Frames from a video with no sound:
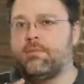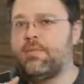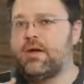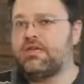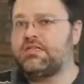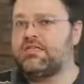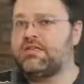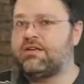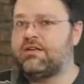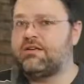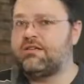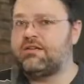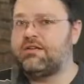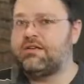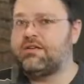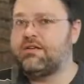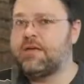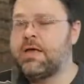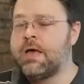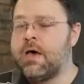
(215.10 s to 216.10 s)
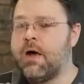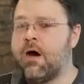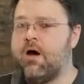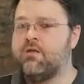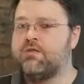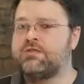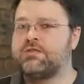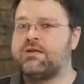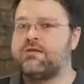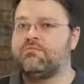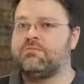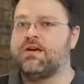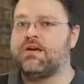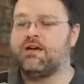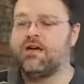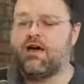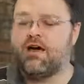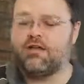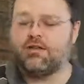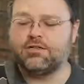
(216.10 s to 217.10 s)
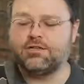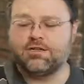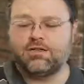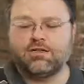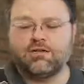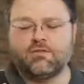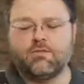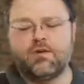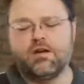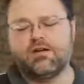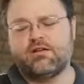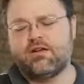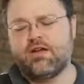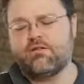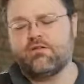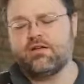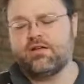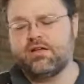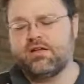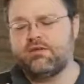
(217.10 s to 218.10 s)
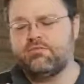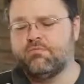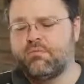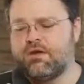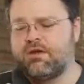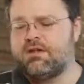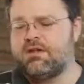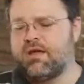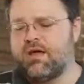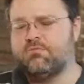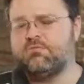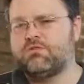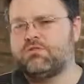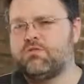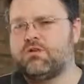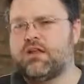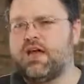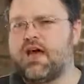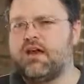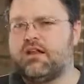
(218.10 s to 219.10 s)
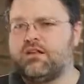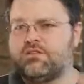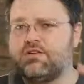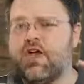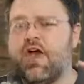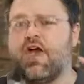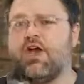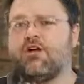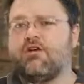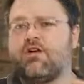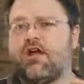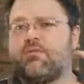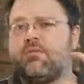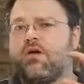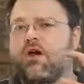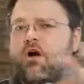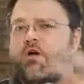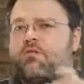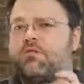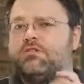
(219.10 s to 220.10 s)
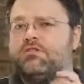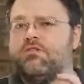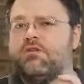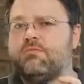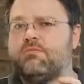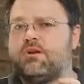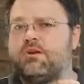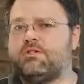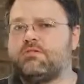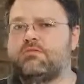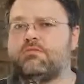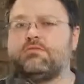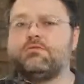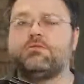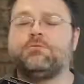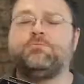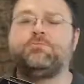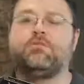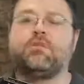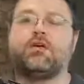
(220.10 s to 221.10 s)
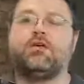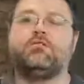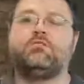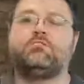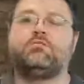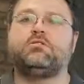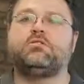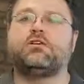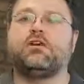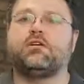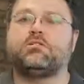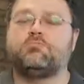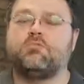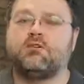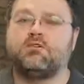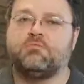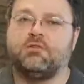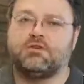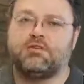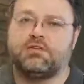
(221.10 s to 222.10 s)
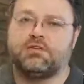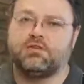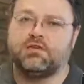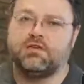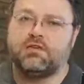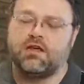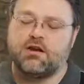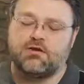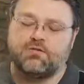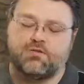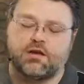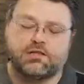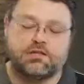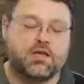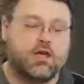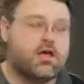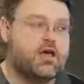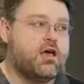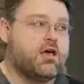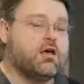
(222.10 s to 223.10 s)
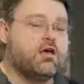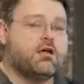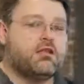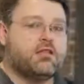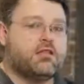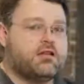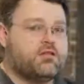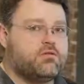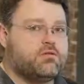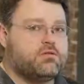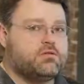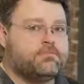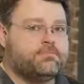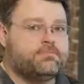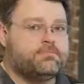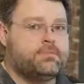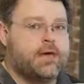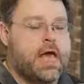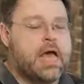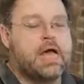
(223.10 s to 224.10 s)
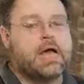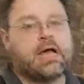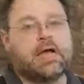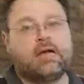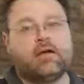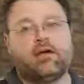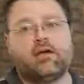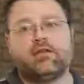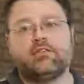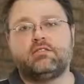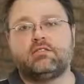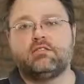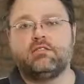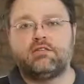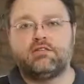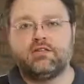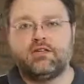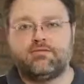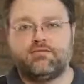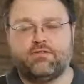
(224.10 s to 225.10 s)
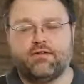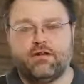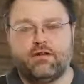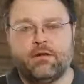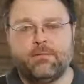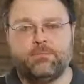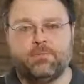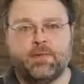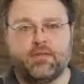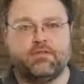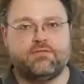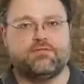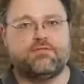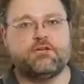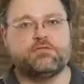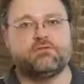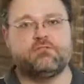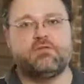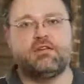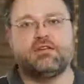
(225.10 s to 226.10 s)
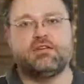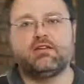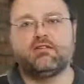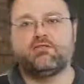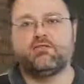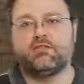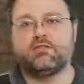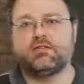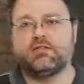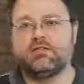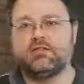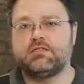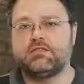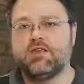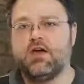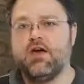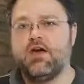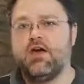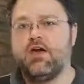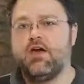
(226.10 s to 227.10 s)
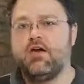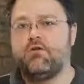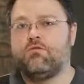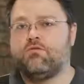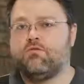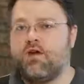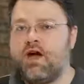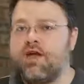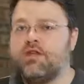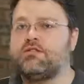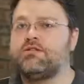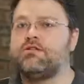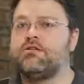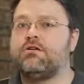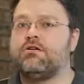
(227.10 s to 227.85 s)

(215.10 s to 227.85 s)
basically all the same technology. Well, not really, but I mean, sort of kind of is. Cramming a whole bunch of M dot twos into a P C I Express by sixteen interface. Liqid is a little different, and the first big difference is write